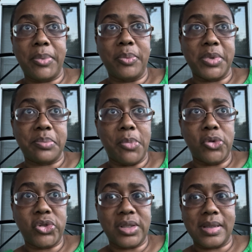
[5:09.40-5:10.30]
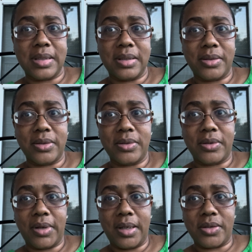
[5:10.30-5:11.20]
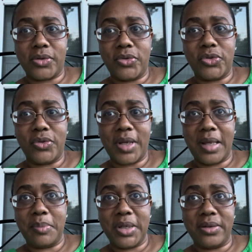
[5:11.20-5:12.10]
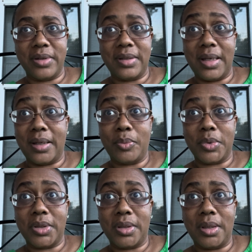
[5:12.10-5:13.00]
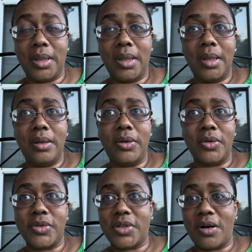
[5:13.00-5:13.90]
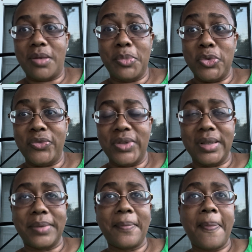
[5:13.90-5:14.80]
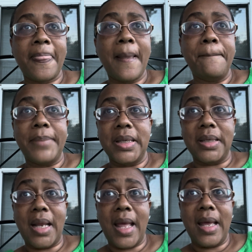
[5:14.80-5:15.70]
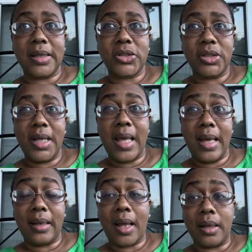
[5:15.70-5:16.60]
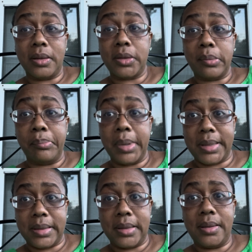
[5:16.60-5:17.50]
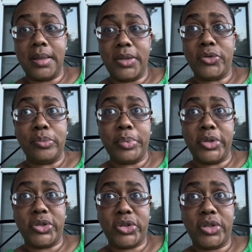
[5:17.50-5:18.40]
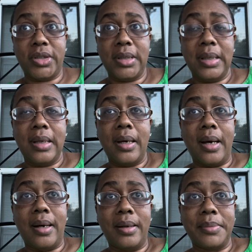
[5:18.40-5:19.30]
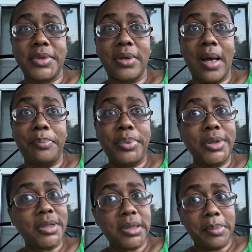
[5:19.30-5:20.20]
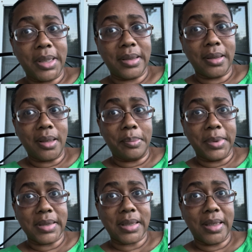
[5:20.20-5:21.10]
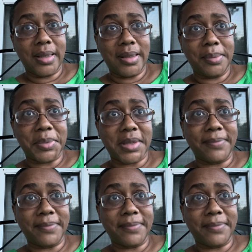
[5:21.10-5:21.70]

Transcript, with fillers: it was motion censored so that as soon as you came near it that it would, you know, start moving. But it actually had like a little button that you pushed. Um, so I pushed the button a couple of times